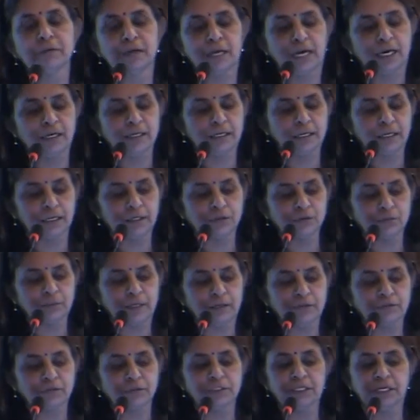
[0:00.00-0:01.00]

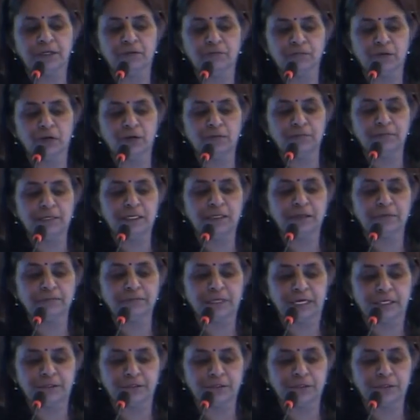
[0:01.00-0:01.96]
encouragement for the involvement of